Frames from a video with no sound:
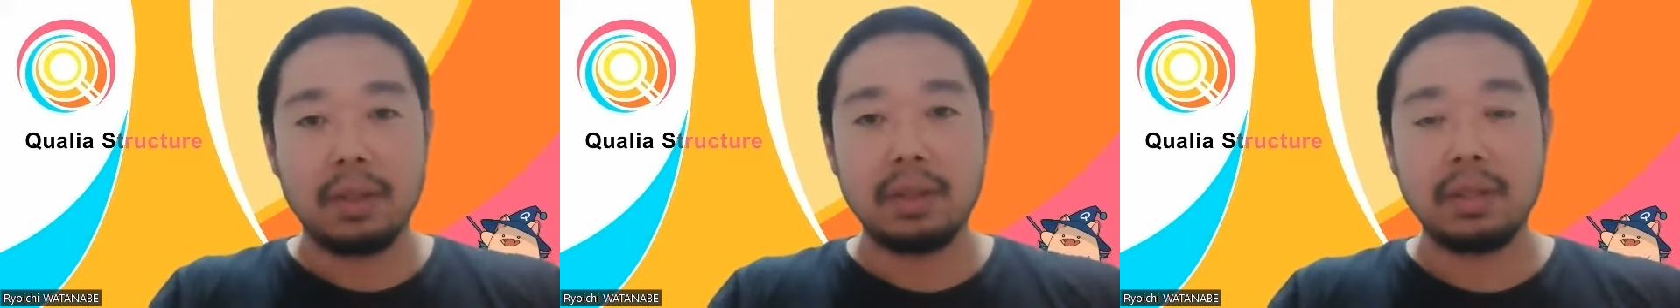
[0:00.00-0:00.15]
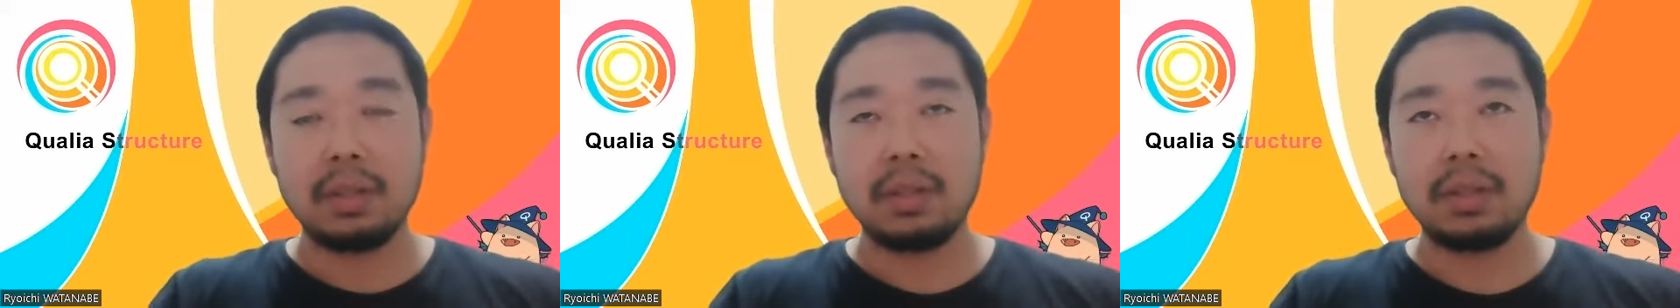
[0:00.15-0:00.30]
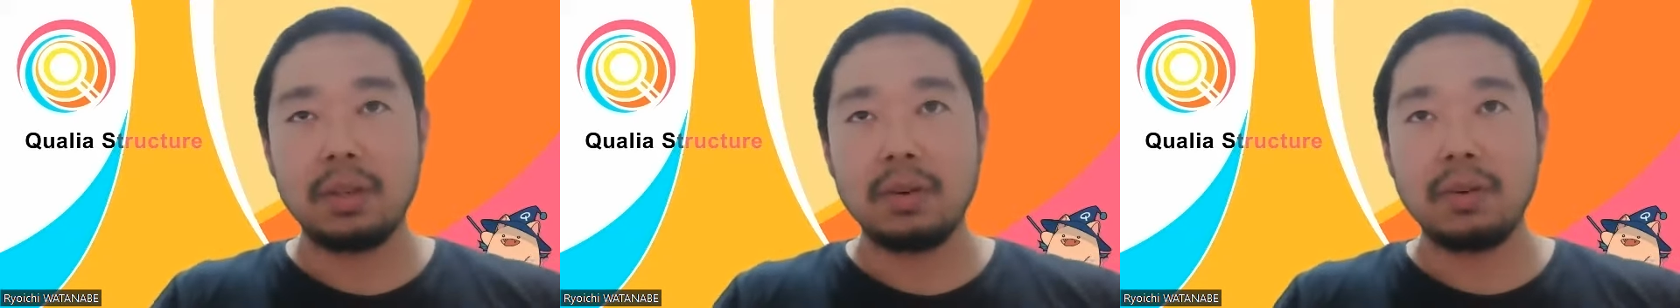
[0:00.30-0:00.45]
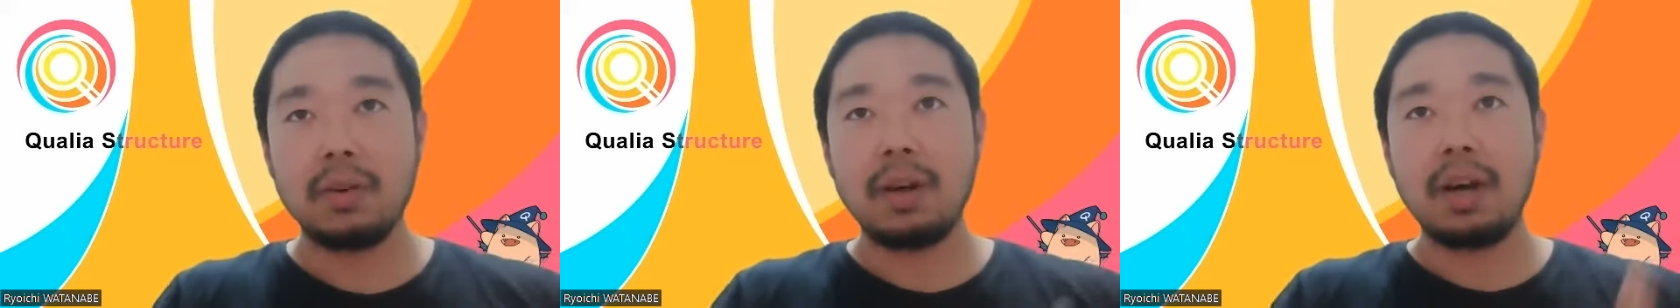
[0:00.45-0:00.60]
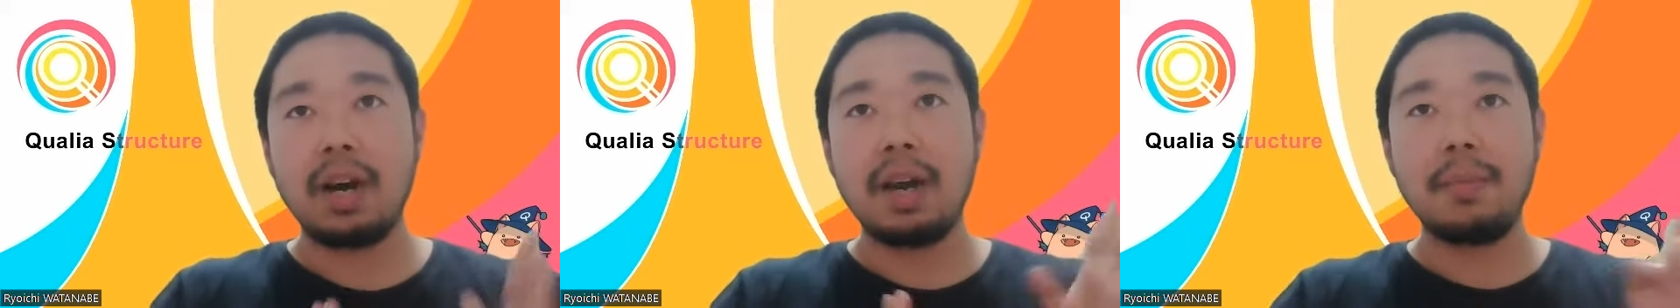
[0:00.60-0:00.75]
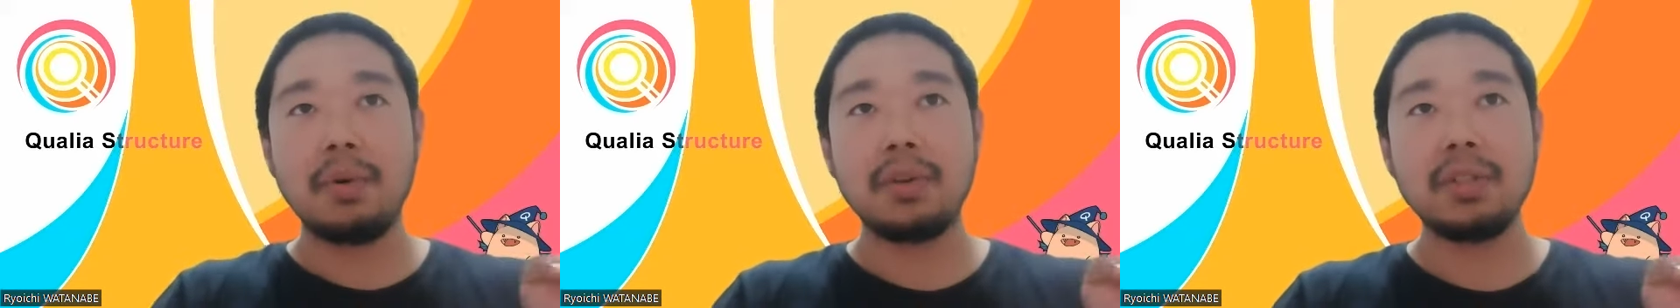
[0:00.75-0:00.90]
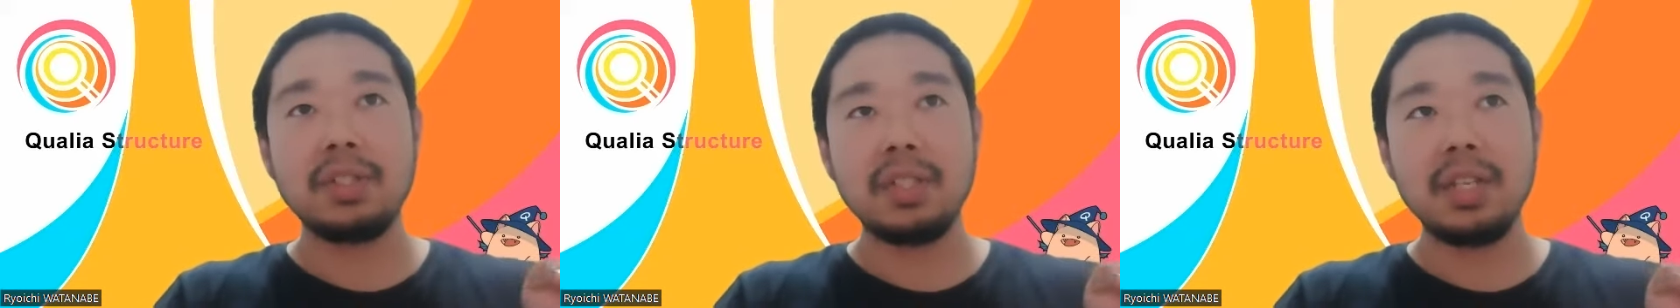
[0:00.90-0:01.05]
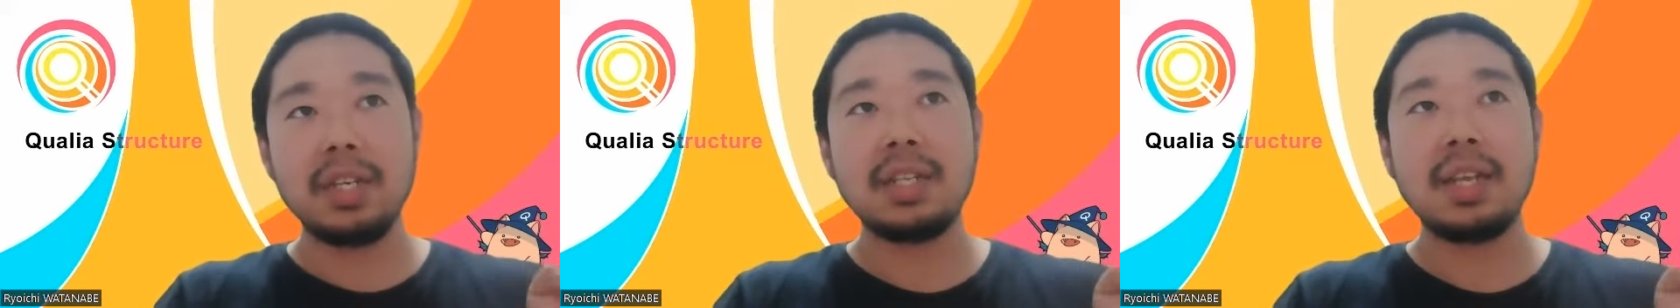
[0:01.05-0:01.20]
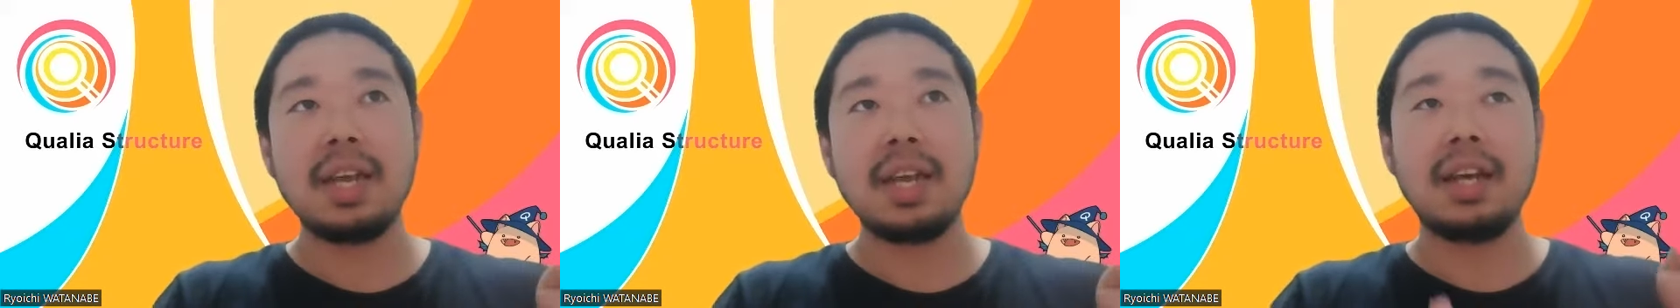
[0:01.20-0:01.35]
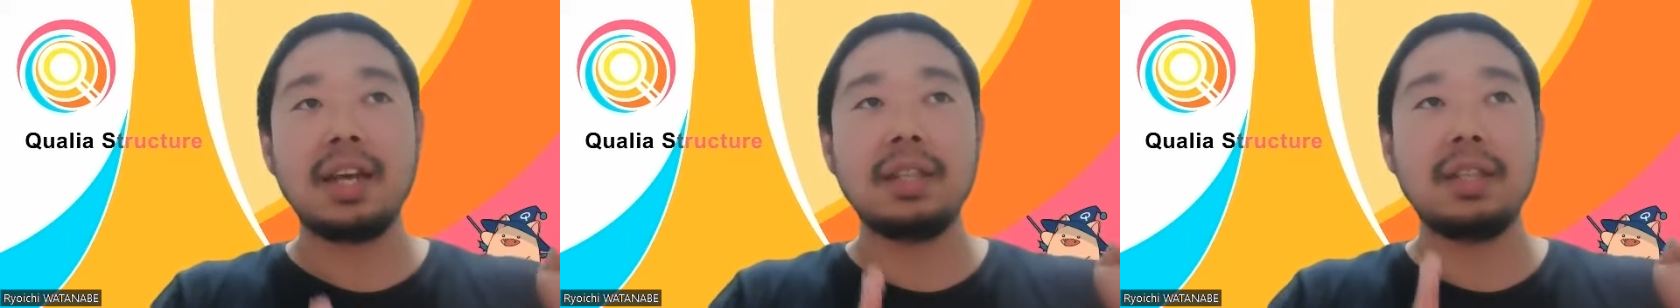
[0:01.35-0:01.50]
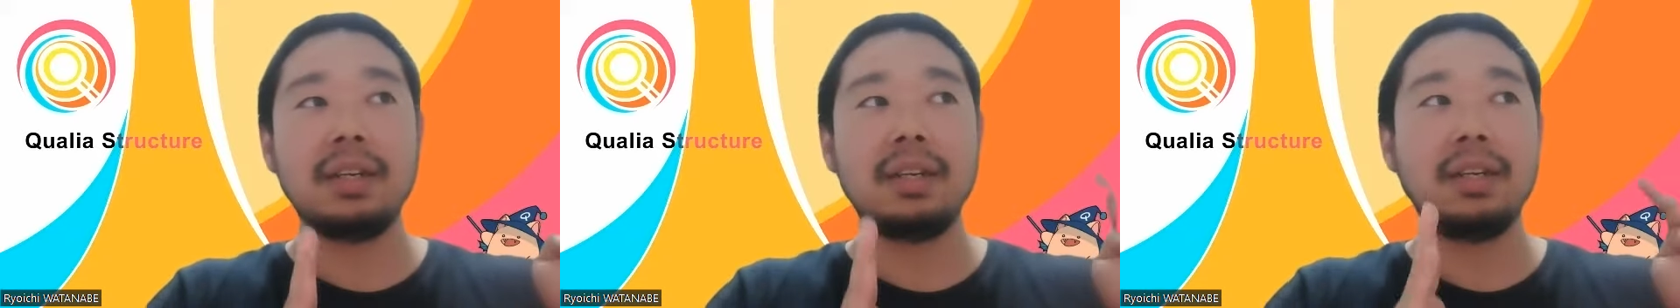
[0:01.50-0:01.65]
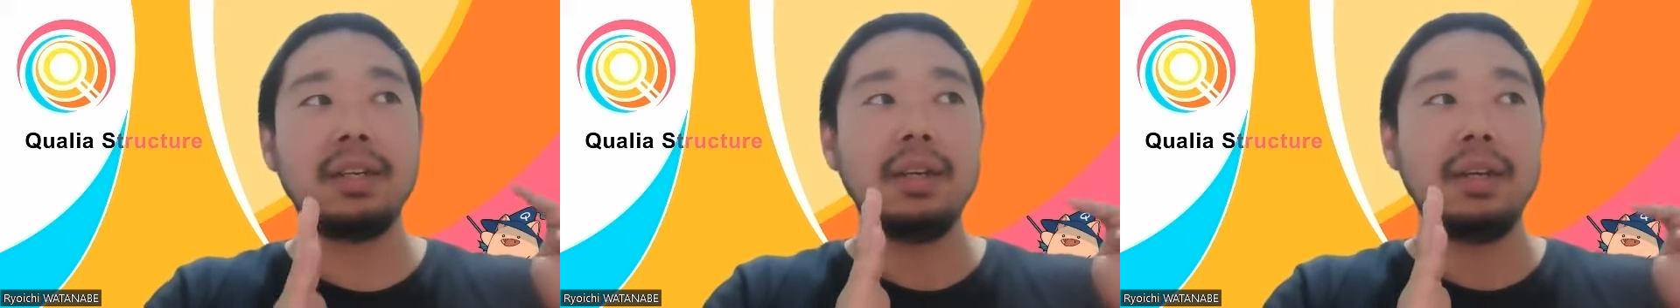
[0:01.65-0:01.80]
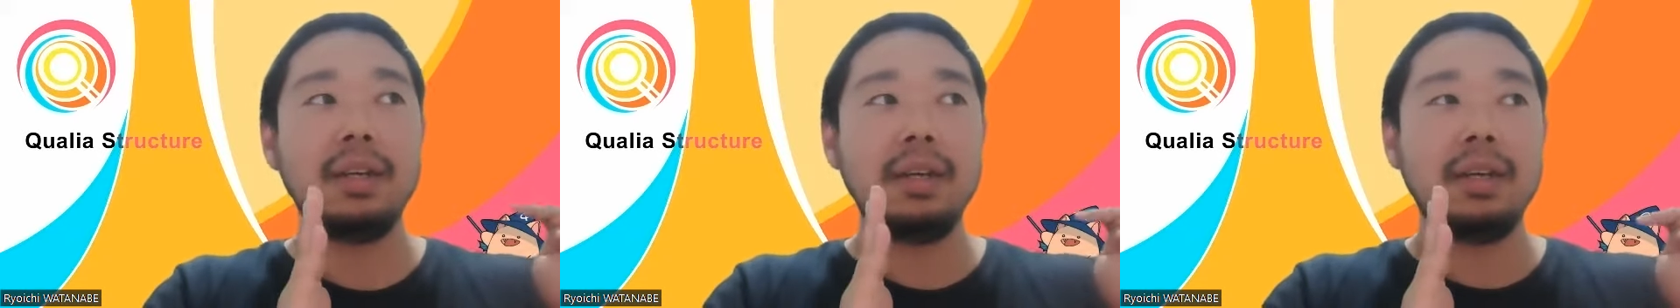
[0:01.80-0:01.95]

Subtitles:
So hypothesis and